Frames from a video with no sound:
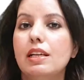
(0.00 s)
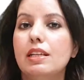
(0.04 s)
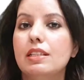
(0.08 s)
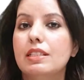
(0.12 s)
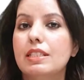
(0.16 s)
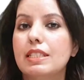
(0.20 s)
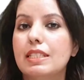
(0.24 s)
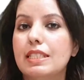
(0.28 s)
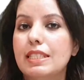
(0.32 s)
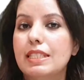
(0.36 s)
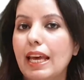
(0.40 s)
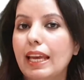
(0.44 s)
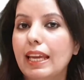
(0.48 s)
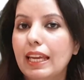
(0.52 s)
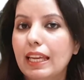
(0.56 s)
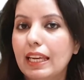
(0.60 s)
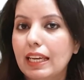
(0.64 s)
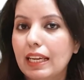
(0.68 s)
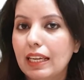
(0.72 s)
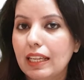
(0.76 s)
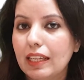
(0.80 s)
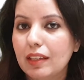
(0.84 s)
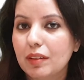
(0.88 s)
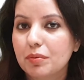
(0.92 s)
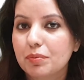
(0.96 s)

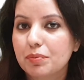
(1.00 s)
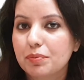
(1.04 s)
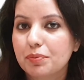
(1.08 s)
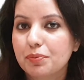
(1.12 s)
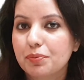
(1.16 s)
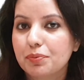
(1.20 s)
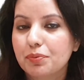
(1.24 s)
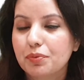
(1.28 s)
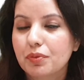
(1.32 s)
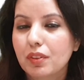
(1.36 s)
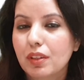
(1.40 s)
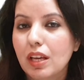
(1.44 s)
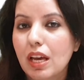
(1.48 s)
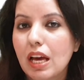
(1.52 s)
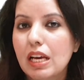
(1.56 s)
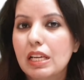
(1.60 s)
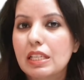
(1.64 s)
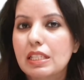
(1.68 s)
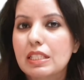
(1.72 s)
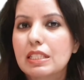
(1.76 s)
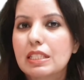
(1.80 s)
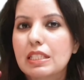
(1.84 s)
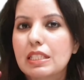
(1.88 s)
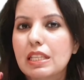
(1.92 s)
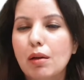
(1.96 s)
Secondly,
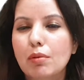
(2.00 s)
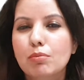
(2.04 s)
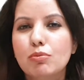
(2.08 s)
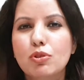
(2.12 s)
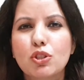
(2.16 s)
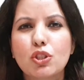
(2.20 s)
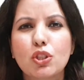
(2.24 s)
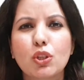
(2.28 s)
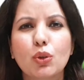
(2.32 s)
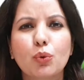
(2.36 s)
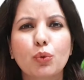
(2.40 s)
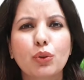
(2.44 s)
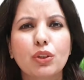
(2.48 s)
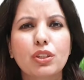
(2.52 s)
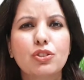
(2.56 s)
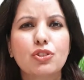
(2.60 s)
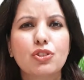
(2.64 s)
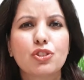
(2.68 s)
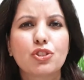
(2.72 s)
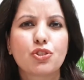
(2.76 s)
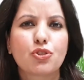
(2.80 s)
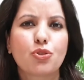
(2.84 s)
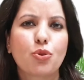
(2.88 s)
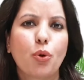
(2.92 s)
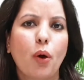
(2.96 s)
some
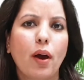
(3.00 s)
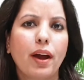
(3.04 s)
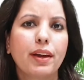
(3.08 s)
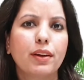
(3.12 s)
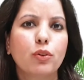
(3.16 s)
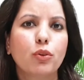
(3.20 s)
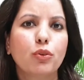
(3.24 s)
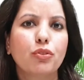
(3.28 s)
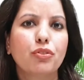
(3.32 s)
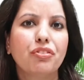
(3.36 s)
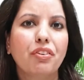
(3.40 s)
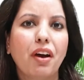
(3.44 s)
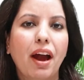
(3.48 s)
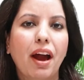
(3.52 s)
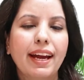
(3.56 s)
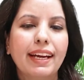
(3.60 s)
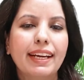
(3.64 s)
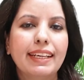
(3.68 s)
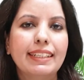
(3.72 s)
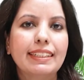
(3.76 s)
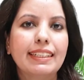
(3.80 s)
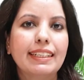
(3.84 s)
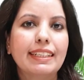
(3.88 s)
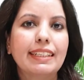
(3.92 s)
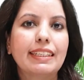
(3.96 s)
students try to
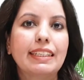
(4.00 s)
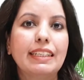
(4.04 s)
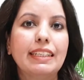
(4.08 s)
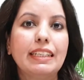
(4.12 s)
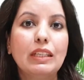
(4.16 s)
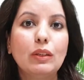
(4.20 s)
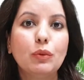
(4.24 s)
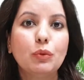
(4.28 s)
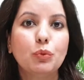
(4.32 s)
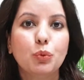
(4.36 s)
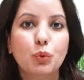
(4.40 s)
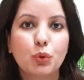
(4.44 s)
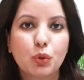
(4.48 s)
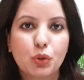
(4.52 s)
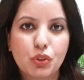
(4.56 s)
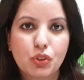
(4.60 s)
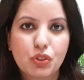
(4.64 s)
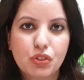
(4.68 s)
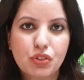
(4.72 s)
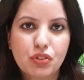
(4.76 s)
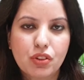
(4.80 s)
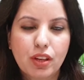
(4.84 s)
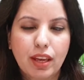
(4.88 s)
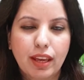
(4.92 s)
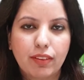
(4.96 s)
find the
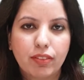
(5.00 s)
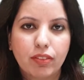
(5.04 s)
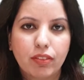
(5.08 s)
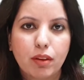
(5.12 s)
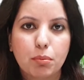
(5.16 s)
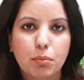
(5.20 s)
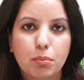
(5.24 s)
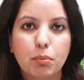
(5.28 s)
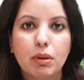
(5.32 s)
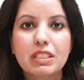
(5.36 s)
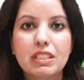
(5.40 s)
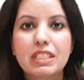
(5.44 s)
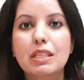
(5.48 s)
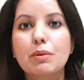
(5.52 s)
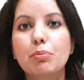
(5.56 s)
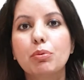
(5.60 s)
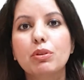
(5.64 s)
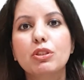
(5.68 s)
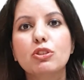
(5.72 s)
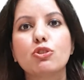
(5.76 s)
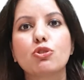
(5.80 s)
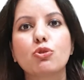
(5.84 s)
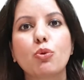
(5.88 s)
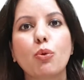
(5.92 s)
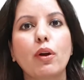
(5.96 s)
keywords in the
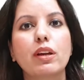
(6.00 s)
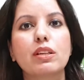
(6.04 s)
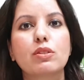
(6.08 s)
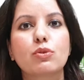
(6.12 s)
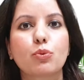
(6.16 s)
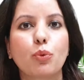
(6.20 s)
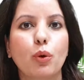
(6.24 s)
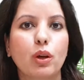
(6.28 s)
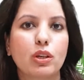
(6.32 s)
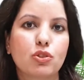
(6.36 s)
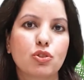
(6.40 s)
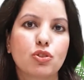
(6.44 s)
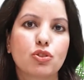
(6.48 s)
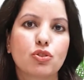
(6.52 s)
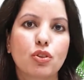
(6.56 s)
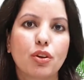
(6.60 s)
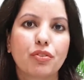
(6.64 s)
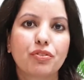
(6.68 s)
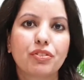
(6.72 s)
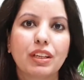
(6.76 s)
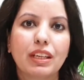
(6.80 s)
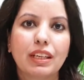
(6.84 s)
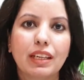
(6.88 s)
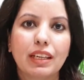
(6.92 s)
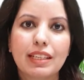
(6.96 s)
multiple choice questions
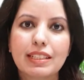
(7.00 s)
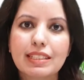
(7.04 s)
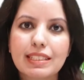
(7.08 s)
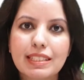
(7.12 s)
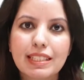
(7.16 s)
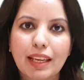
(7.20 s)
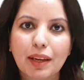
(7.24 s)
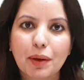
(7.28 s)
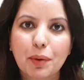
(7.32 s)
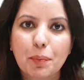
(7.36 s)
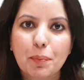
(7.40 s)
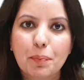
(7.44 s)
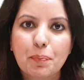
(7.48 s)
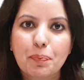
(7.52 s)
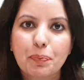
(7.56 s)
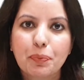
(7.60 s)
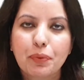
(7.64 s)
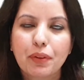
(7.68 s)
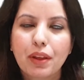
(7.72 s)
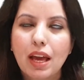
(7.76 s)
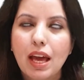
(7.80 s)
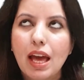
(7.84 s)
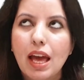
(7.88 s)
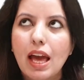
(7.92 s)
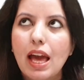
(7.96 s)
of the listening.
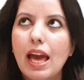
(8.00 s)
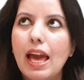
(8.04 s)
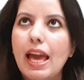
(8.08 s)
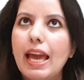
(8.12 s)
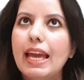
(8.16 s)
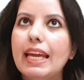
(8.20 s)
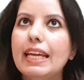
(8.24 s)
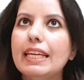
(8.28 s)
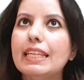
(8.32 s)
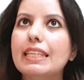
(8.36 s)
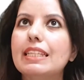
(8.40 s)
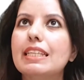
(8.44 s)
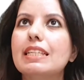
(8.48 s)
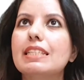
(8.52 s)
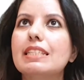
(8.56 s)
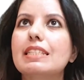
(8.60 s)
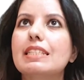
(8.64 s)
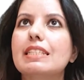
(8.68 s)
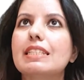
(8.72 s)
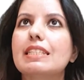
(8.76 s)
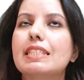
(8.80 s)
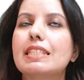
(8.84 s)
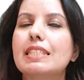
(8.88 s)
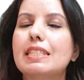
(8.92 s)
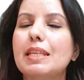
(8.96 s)
It is
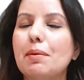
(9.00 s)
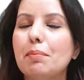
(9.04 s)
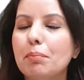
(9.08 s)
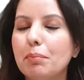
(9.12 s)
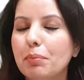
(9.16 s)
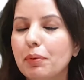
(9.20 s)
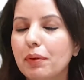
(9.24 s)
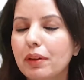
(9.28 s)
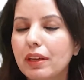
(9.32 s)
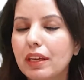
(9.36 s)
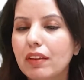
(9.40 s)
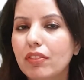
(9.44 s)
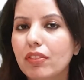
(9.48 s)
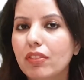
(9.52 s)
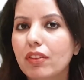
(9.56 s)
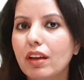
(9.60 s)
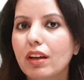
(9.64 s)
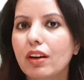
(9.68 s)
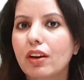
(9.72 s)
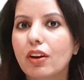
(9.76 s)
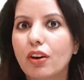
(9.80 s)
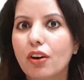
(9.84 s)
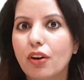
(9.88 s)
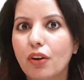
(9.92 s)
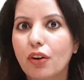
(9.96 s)
simply the
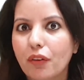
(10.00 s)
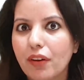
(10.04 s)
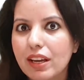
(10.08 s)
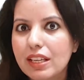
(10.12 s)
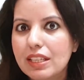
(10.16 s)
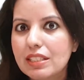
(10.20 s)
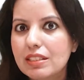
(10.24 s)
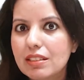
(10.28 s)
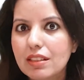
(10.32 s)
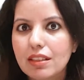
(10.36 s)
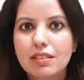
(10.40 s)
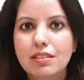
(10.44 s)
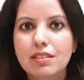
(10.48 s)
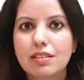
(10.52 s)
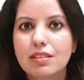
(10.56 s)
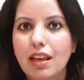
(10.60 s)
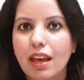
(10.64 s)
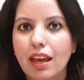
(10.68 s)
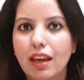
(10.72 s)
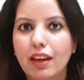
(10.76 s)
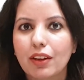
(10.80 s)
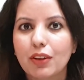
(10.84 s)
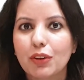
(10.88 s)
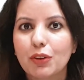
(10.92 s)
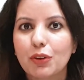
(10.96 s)
craziest
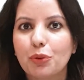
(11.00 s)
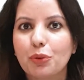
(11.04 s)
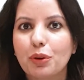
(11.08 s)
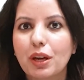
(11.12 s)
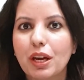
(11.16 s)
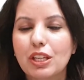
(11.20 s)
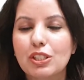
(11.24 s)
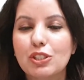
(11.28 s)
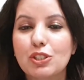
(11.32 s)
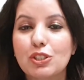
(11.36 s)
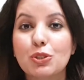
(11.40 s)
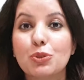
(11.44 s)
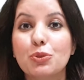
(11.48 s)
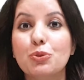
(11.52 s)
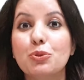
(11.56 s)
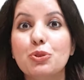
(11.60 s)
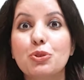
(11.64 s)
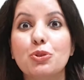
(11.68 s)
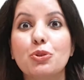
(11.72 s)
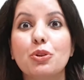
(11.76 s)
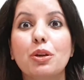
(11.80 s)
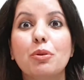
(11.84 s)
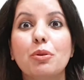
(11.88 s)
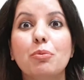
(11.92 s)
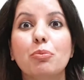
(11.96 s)
thing you can do
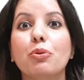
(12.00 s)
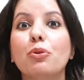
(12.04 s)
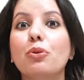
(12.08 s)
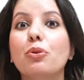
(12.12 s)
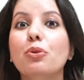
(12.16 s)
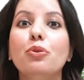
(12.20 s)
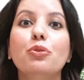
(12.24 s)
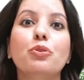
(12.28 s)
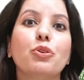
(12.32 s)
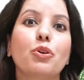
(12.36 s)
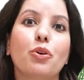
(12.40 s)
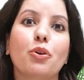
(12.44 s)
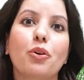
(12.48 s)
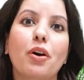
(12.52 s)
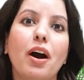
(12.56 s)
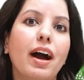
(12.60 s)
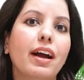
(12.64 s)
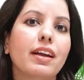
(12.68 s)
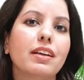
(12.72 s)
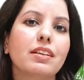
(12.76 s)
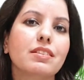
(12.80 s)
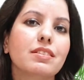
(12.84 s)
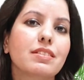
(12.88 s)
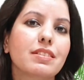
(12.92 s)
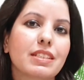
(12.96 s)
to improve your
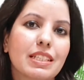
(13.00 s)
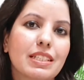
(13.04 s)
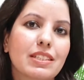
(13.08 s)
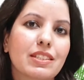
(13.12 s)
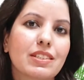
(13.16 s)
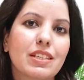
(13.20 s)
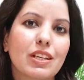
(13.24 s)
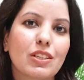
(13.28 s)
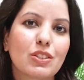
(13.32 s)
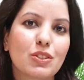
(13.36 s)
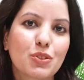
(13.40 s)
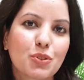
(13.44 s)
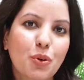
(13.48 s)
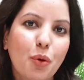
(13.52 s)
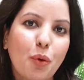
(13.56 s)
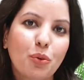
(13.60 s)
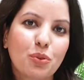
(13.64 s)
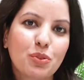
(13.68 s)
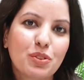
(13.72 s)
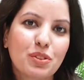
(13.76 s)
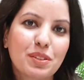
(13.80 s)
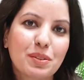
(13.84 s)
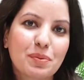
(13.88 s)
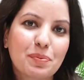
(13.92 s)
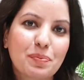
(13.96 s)
IELTS listening
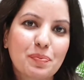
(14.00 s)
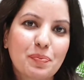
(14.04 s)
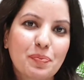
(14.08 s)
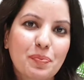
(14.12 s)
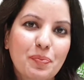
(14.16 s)
scores.